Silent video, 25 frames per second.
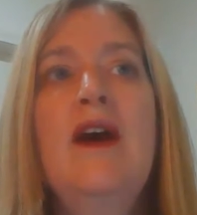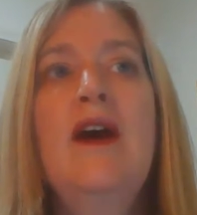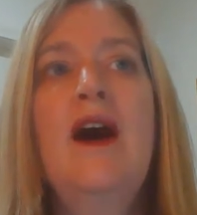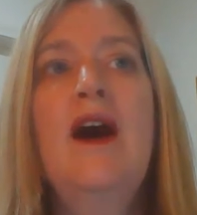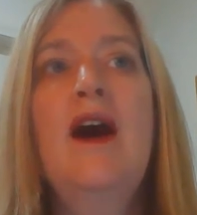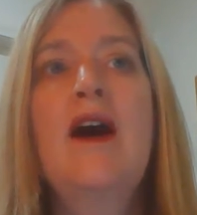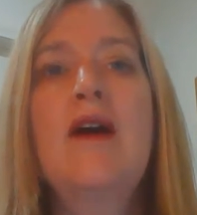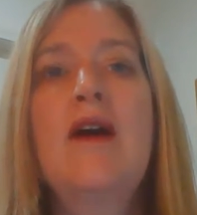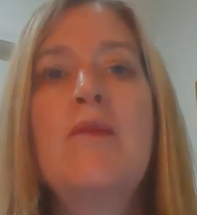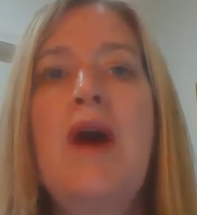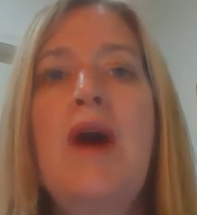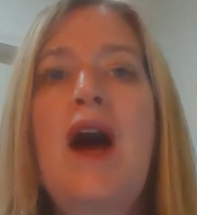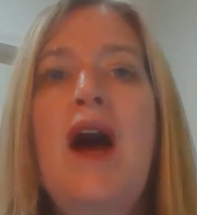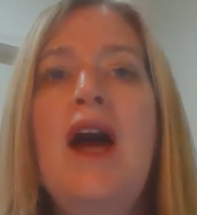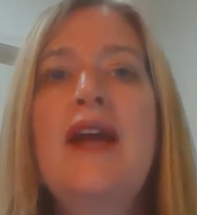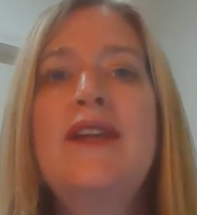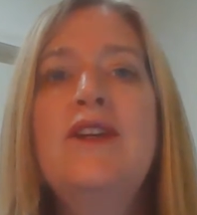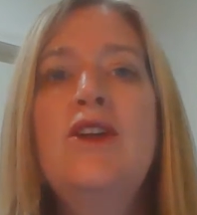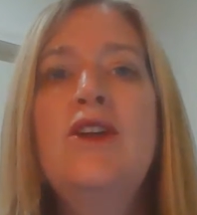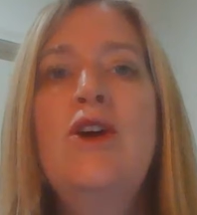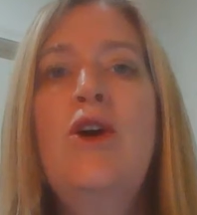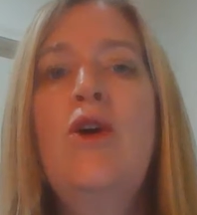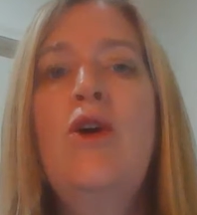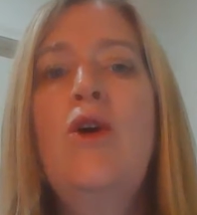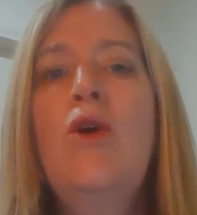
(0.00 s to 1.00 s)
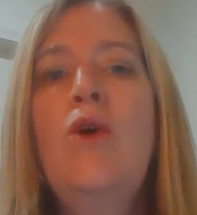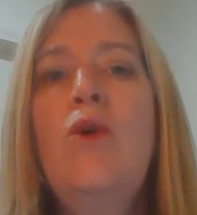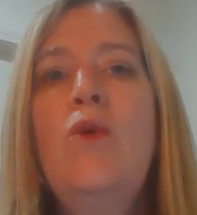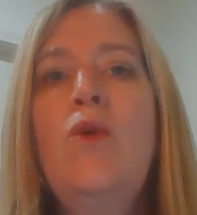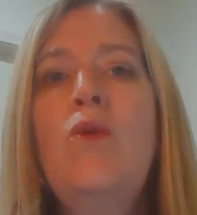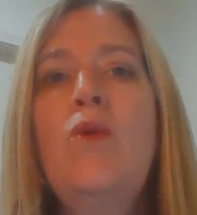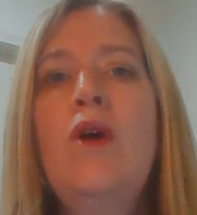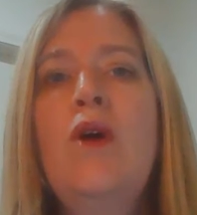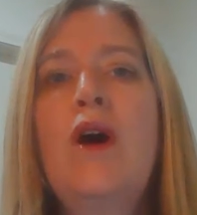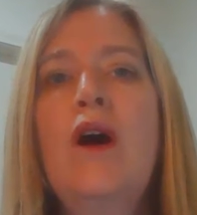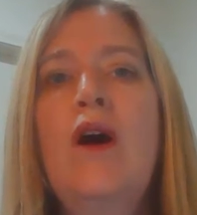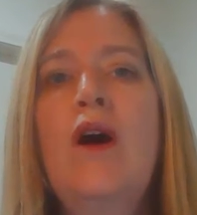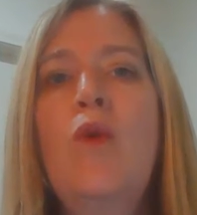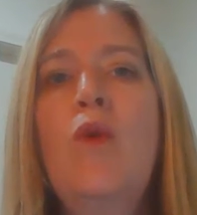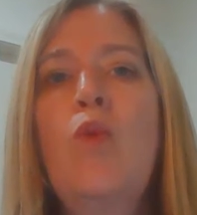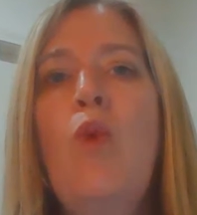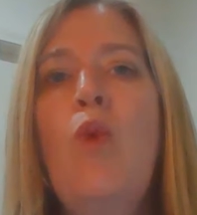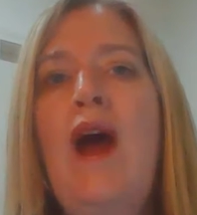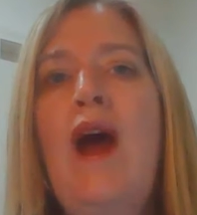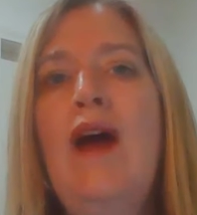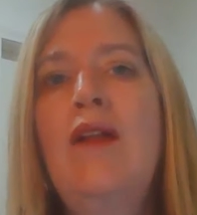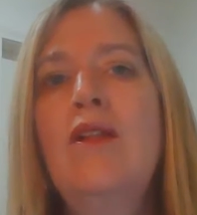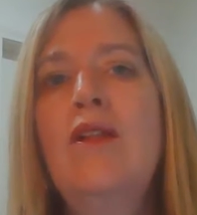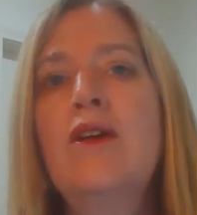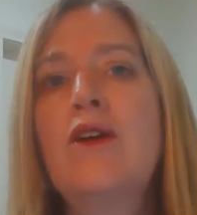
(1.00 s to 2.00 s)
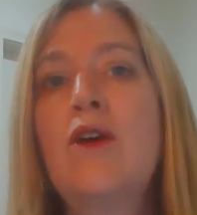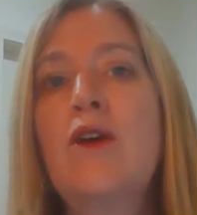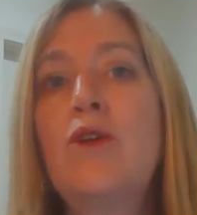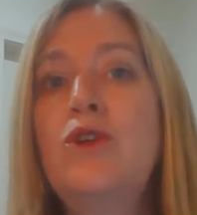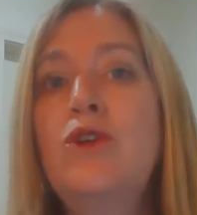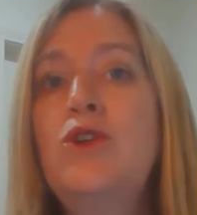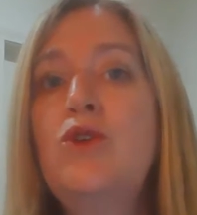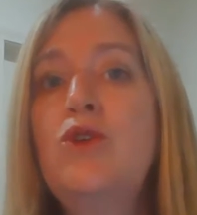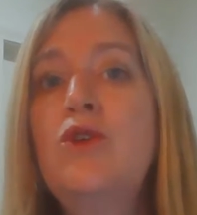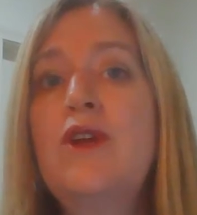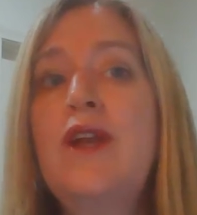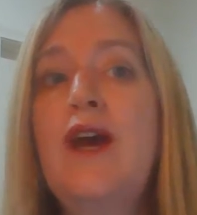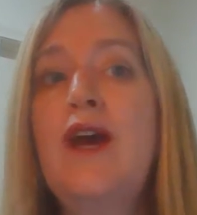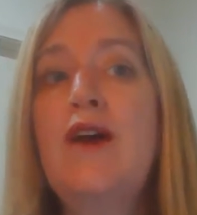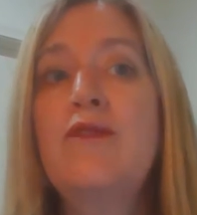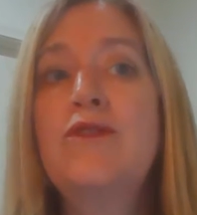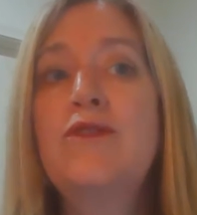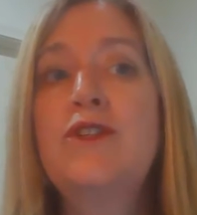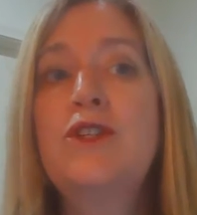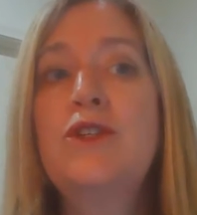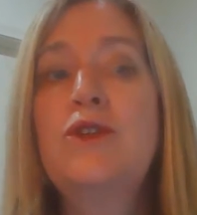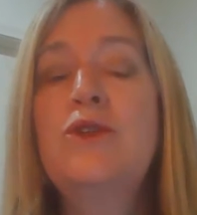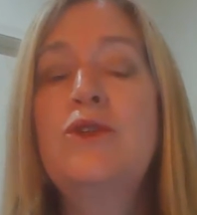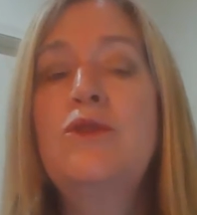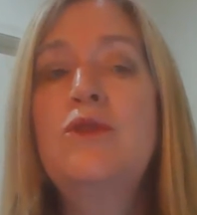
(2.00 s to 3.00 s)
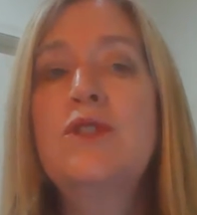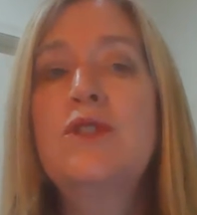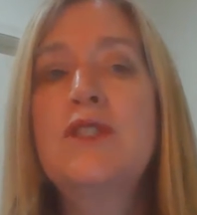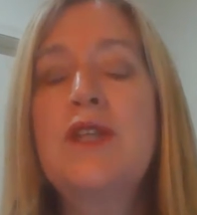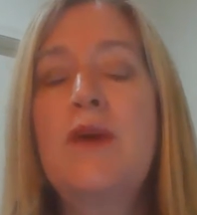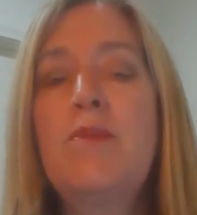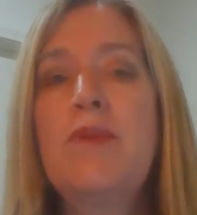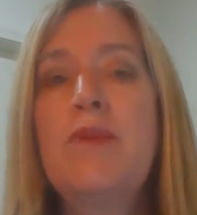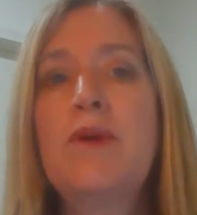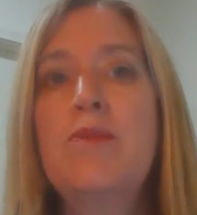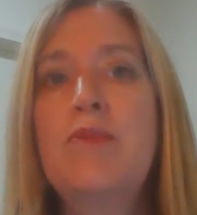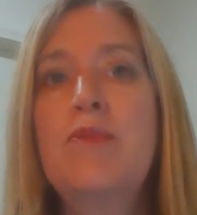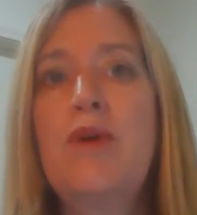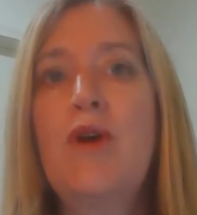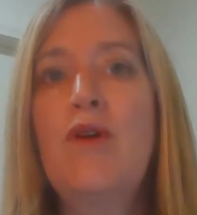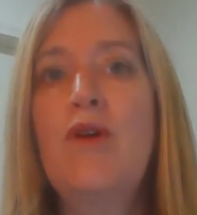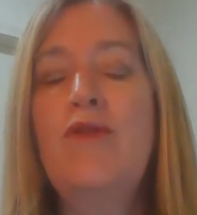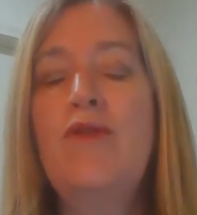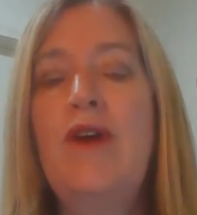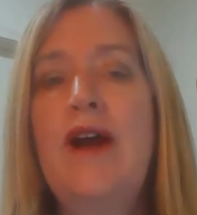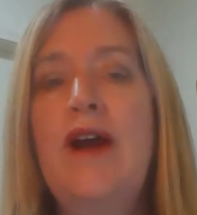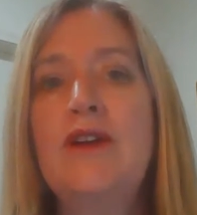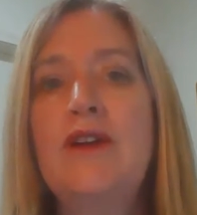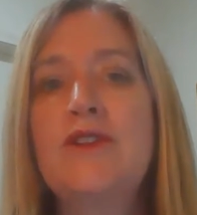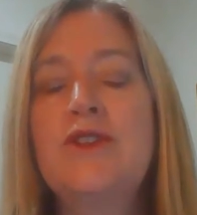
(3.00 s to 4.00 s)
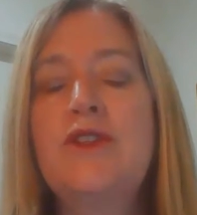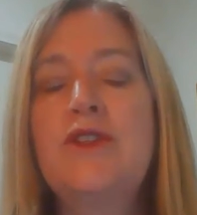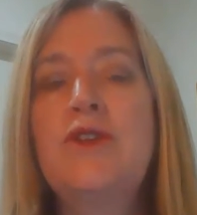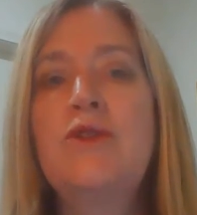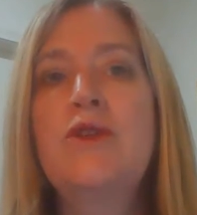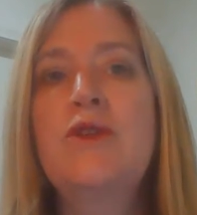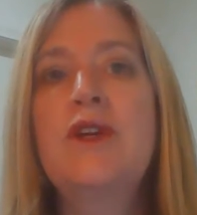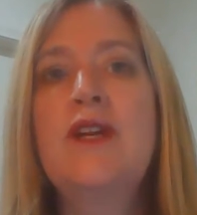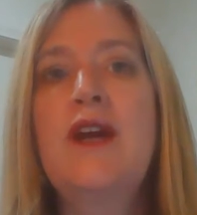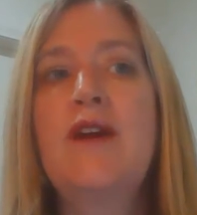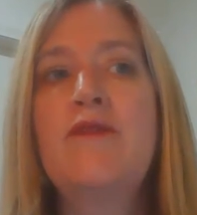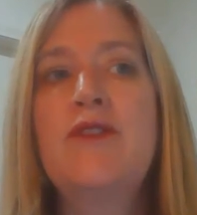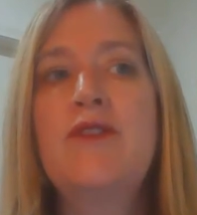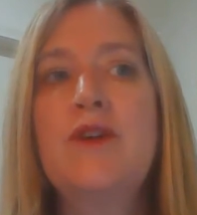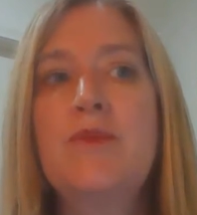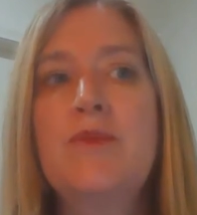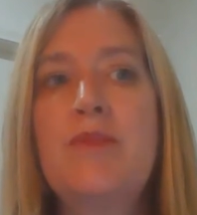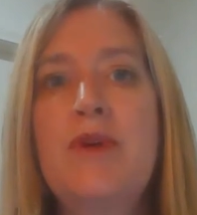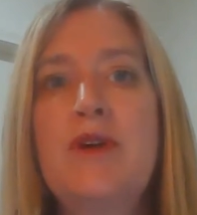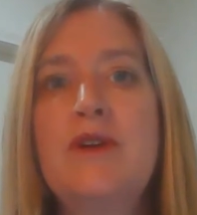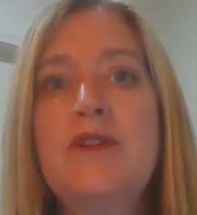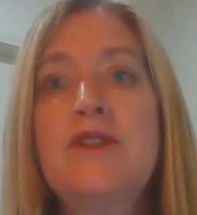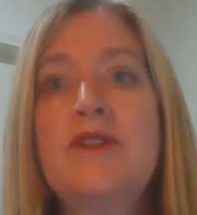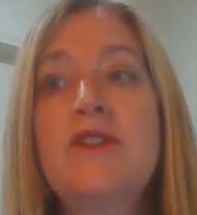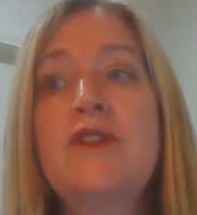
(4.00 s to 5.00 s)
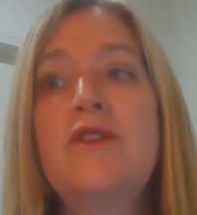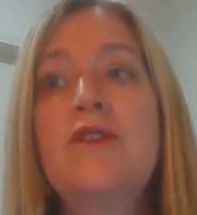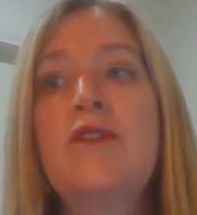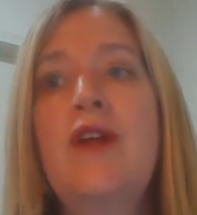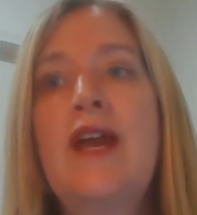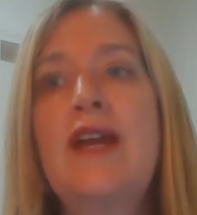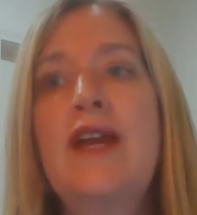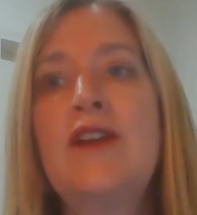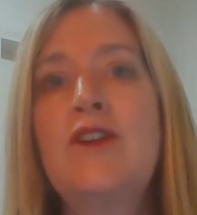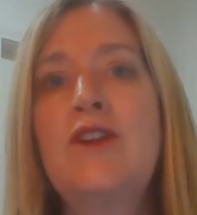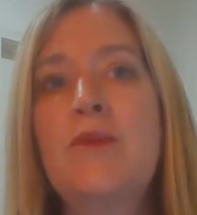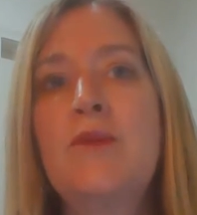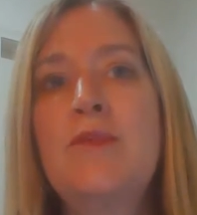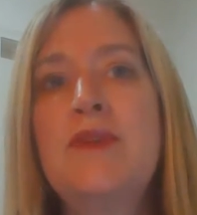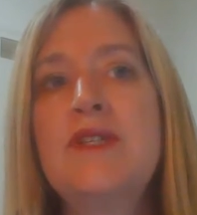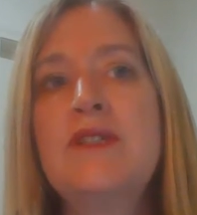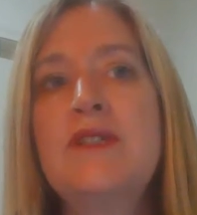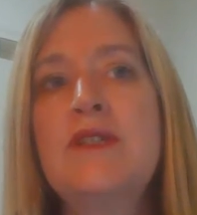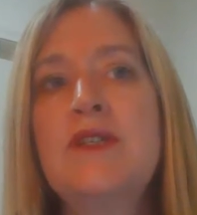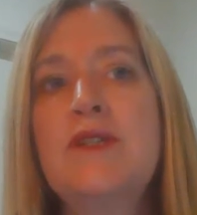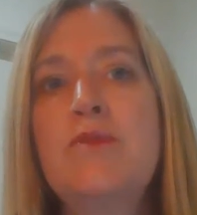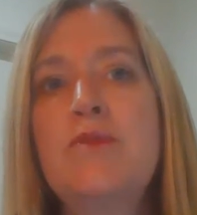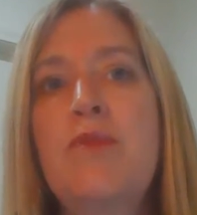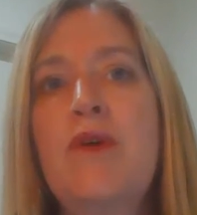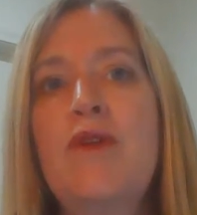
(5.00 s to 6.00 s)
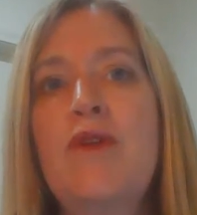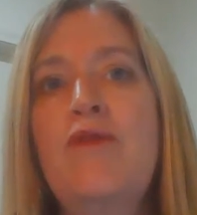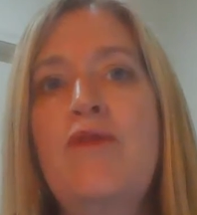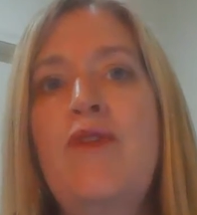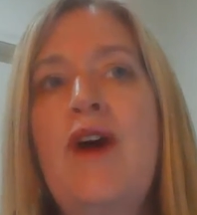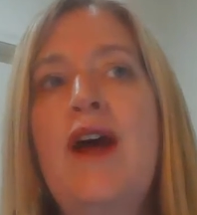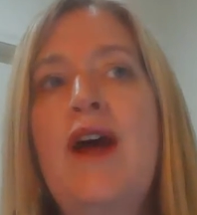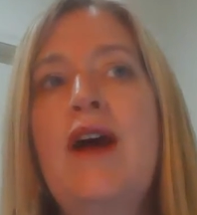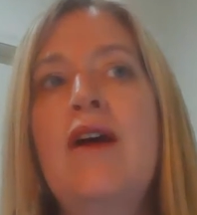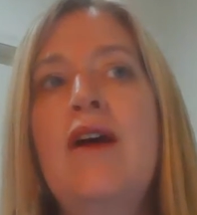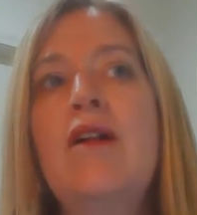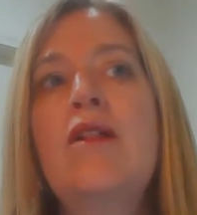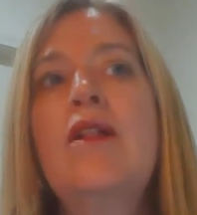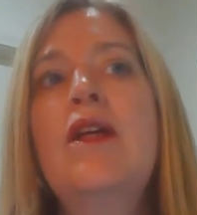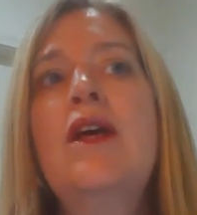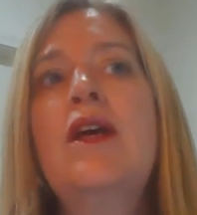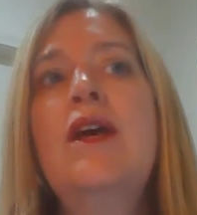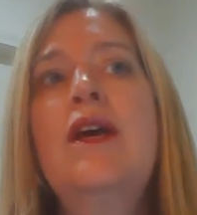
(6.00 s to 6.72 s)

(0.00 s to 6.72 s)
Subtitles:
I know a while ago you could have 2 separate profiles. You could have your personal and your business profile.